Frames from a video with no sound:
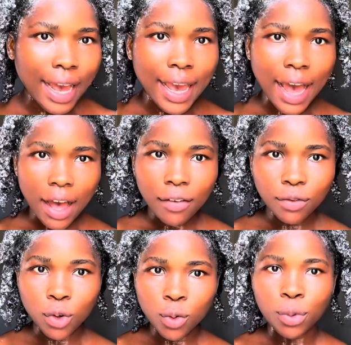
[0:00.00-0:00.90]

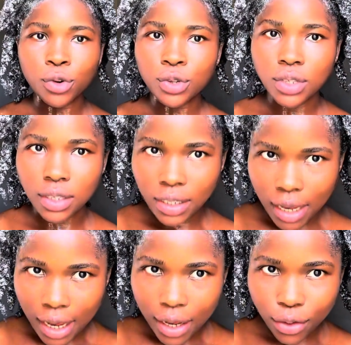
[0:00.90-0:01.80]
have low porosity
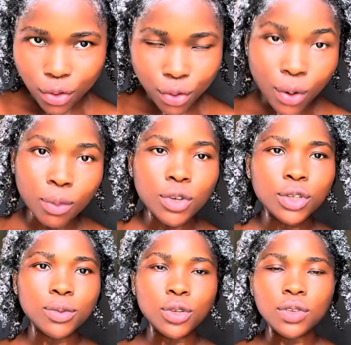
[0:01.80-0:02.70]
hair, so I'm going
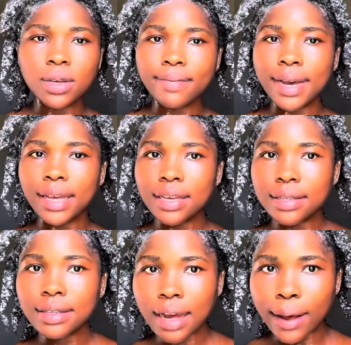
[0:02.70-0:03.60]
to be using my
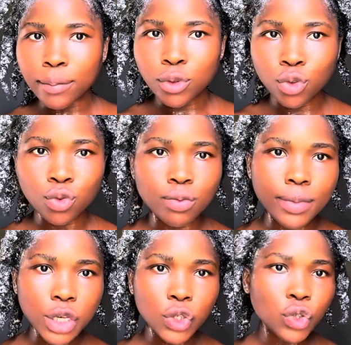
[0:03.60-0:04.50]
heat cap to
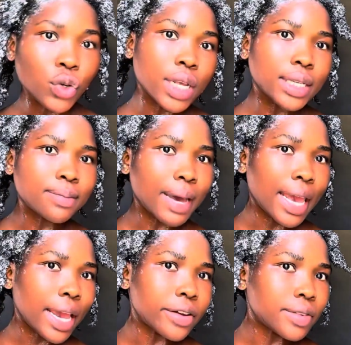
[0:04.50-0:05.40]
make sure that my
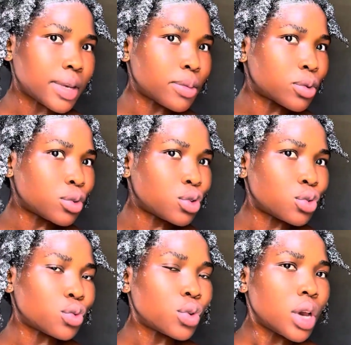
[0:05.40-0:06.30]
hair is able
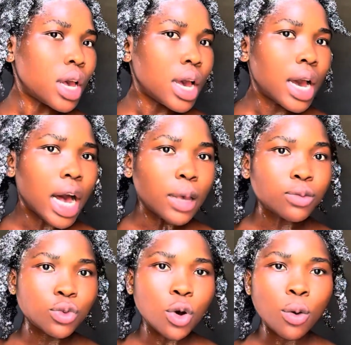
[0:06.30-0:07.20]
to
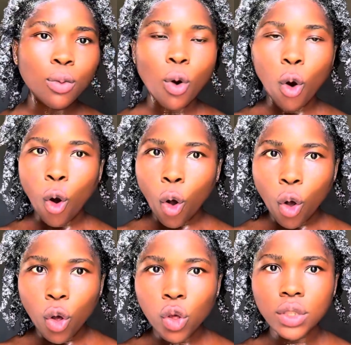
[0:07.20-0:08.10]
absorb
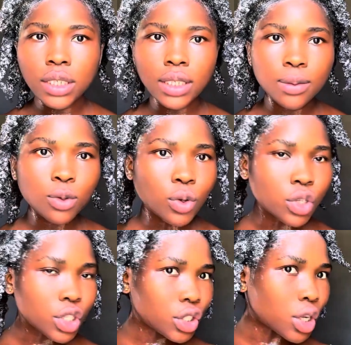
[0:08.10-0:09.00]
all the deep
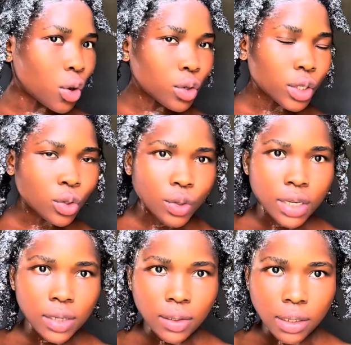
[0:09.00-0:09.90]
conditioner, all the
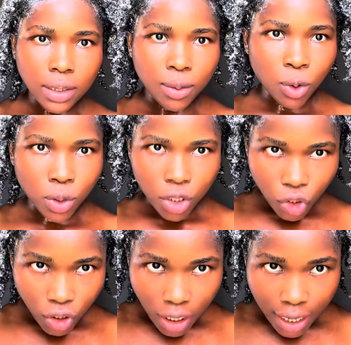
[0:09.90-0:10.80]
goodness in the deep
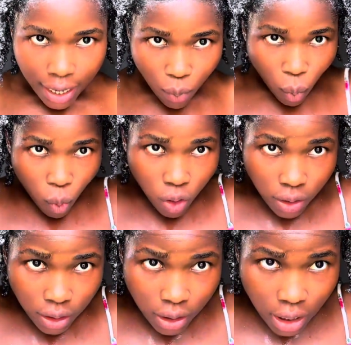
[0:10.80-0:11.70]
conditioner. And
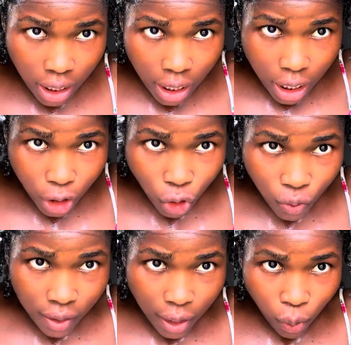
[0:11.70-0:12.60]
what
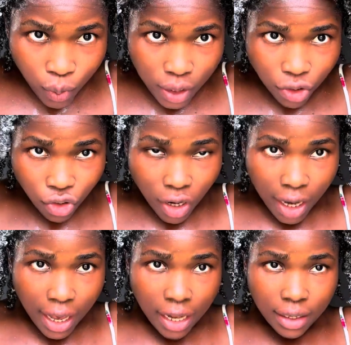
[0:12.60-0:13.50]
using a hooded
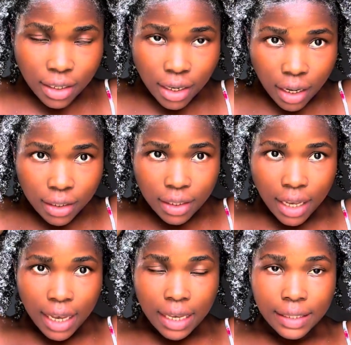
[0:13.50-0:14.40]
dryer does
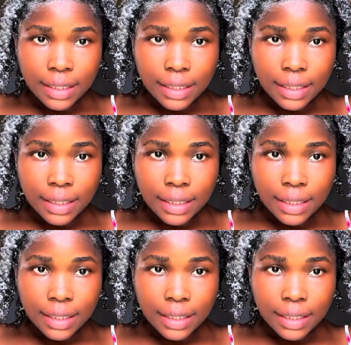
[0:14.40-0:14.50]
is